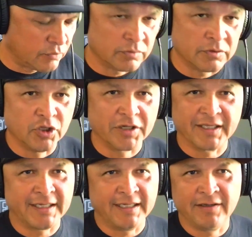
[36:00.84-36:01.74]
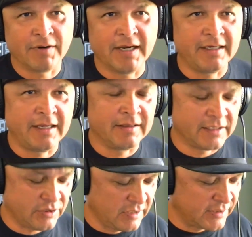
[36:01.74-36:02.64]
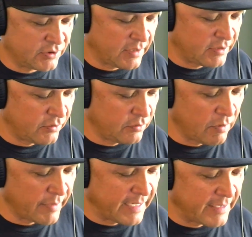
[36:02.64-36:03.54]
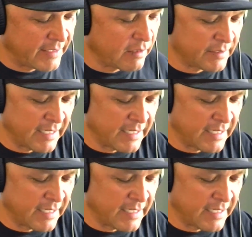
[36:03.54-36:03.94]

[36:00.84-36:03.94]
look at the kid, right? And let's try to do what we can to help the